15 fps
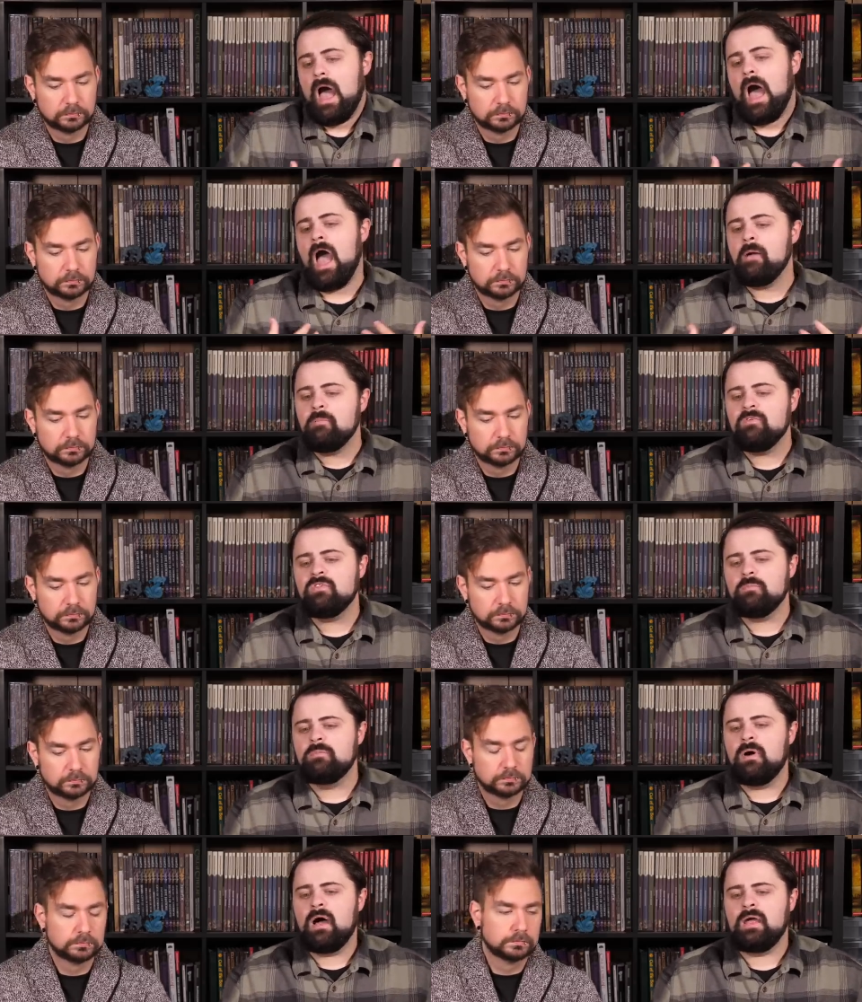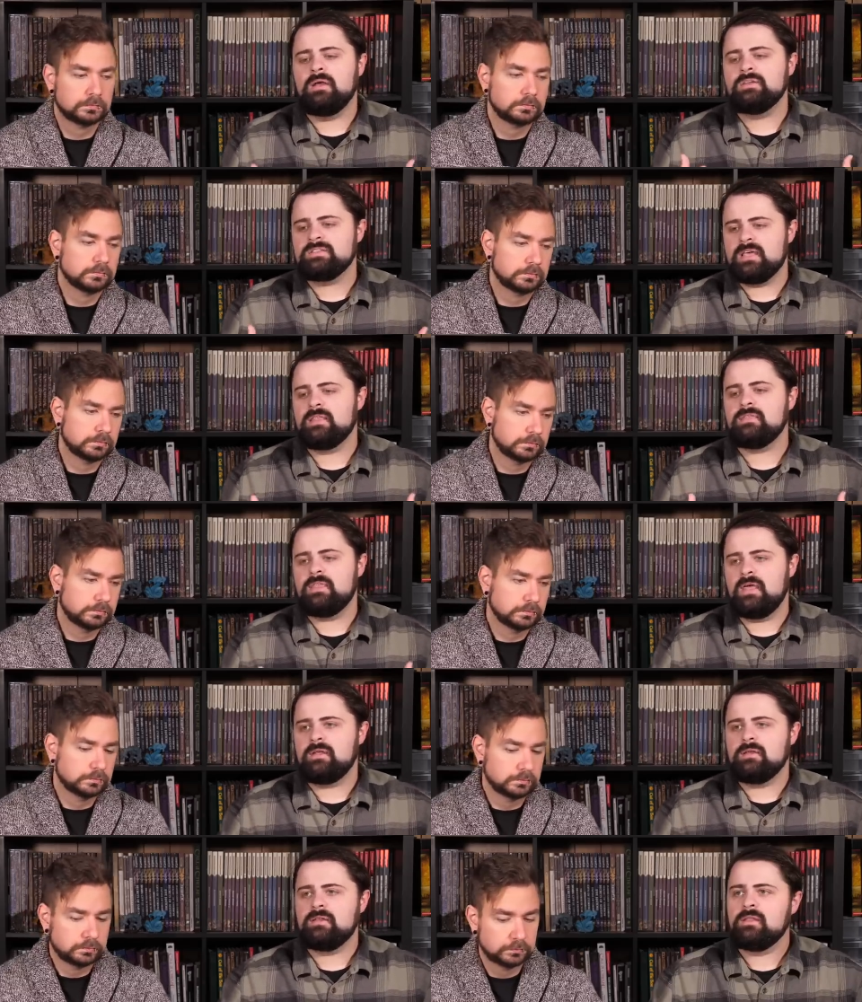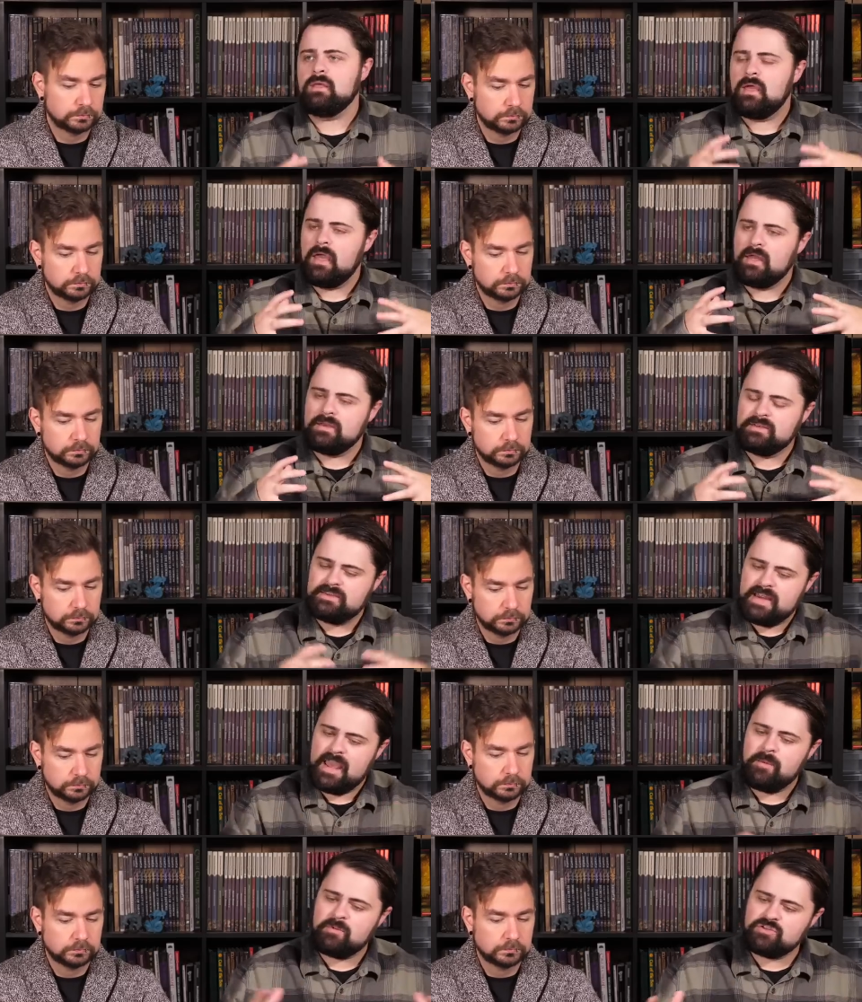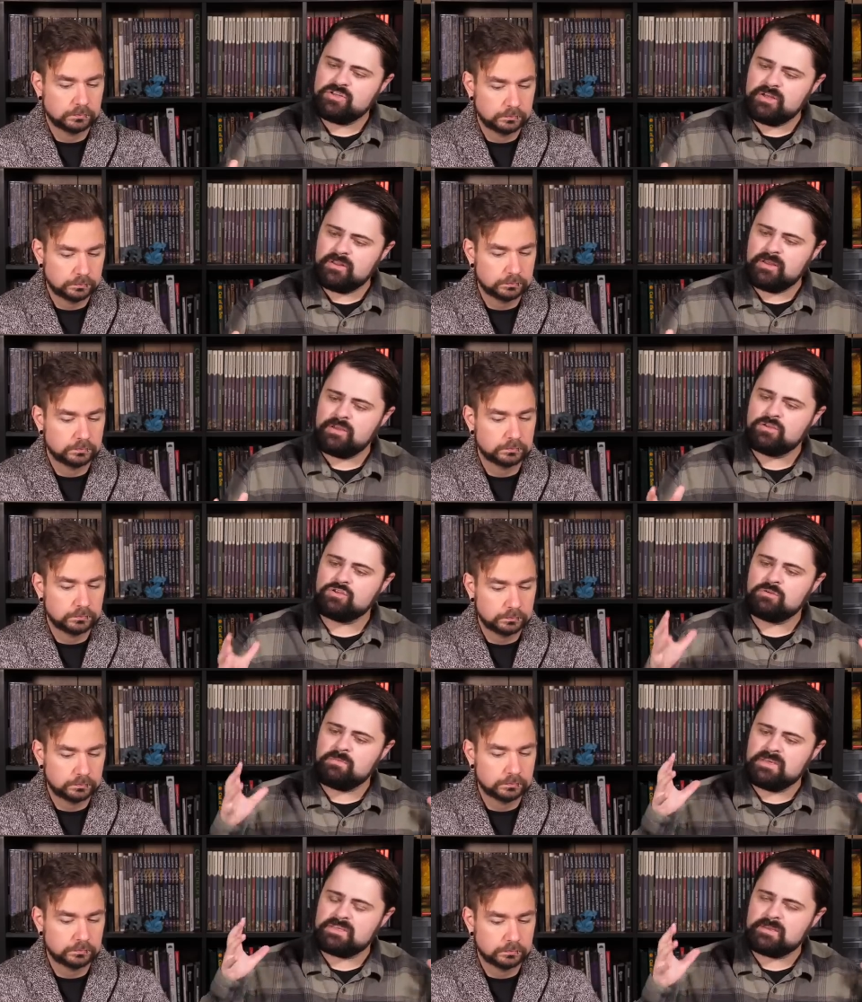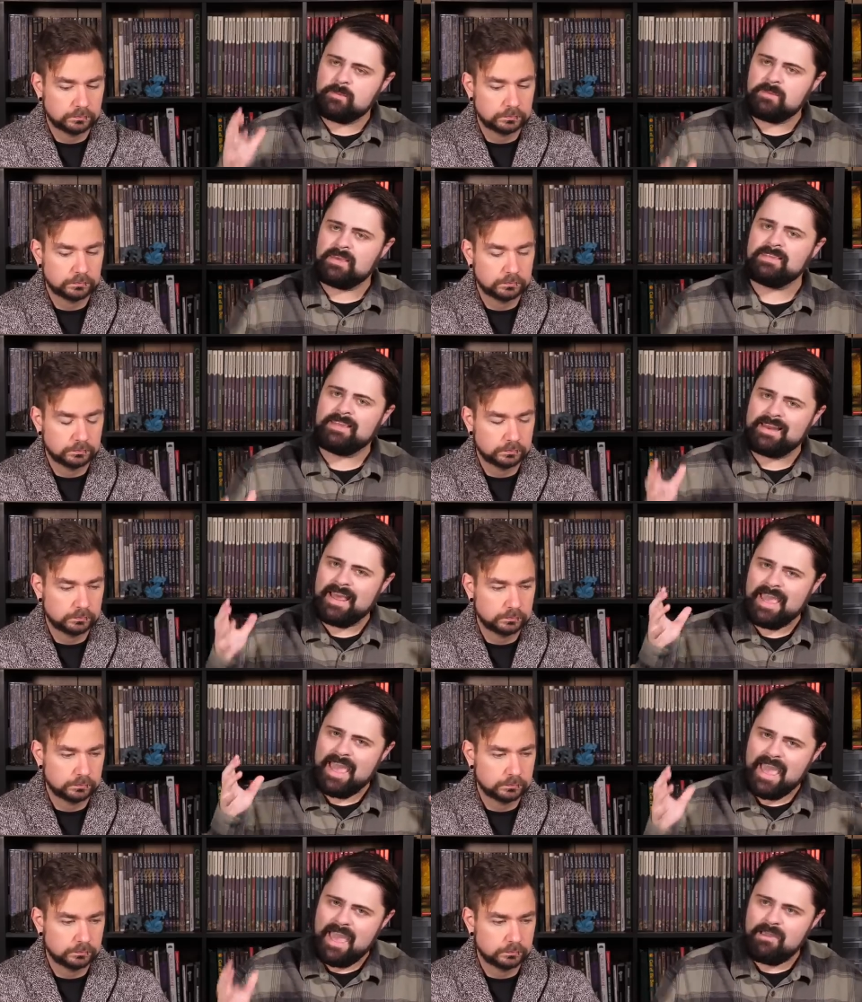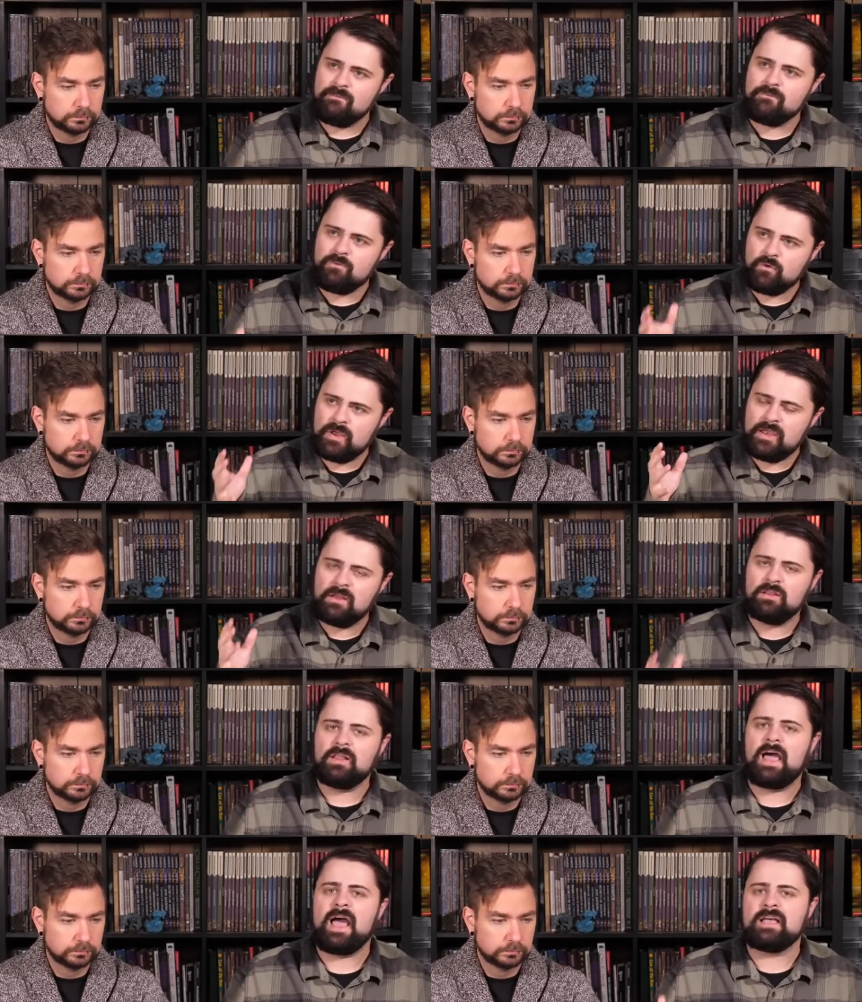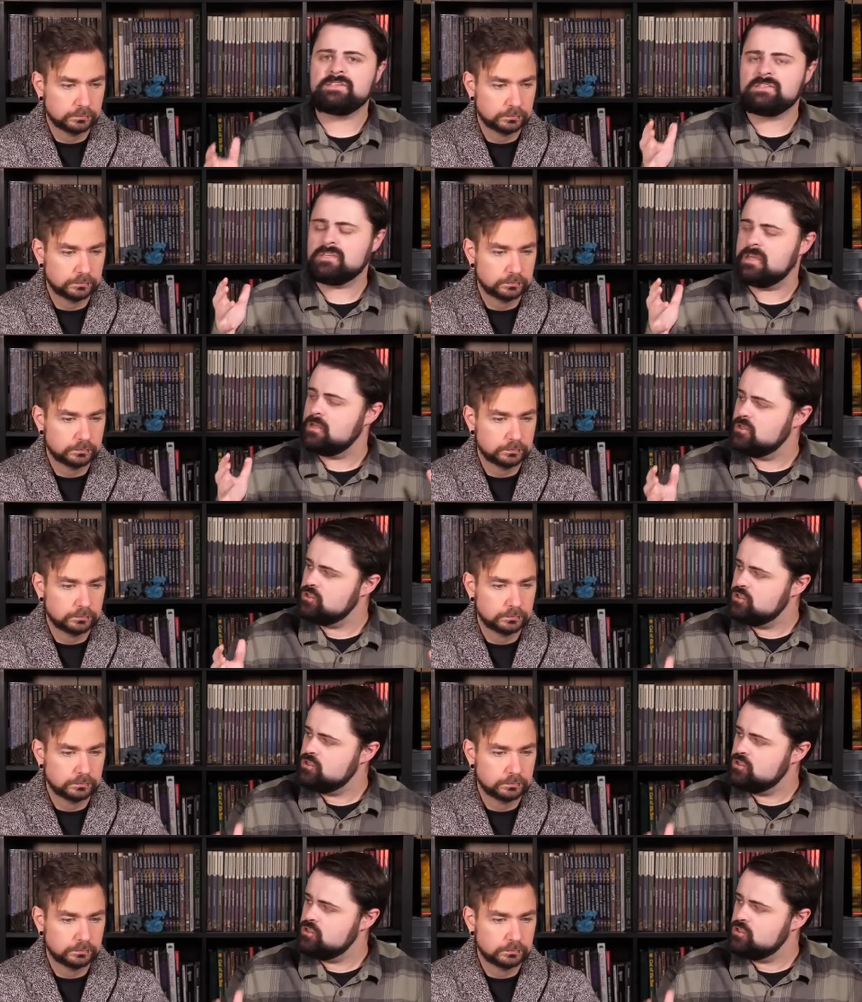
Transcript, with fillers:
Speaker 1: I'm of the mindset that damage dealing should be something that every class can